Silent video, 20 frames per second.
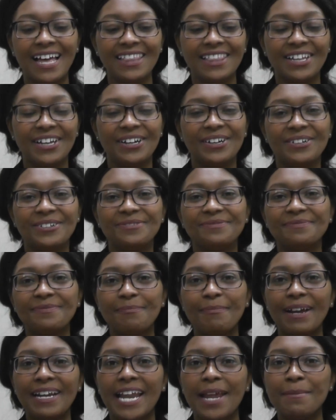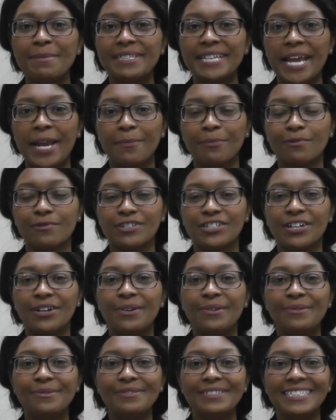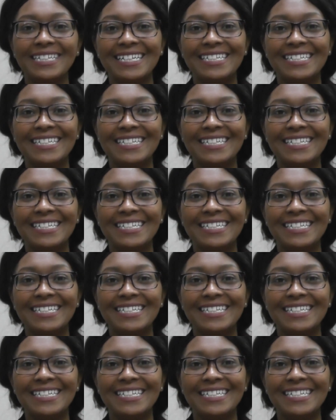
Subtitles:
Hello, my name is April Jones,